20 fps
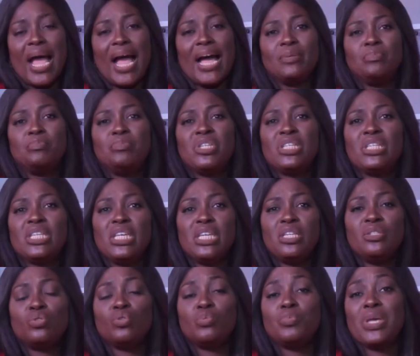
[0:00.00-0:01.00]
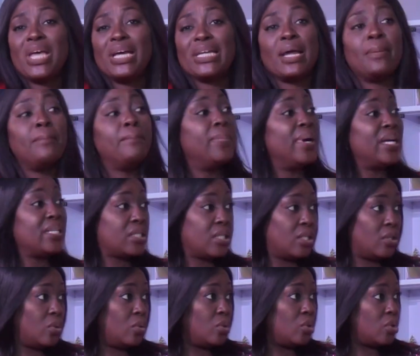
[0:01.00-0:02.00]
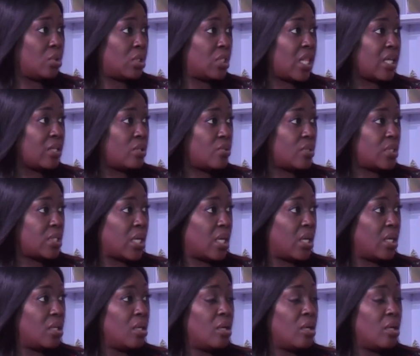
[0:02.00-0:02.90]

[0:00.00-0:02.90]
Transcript: and begin to be an ambassador, just like you said,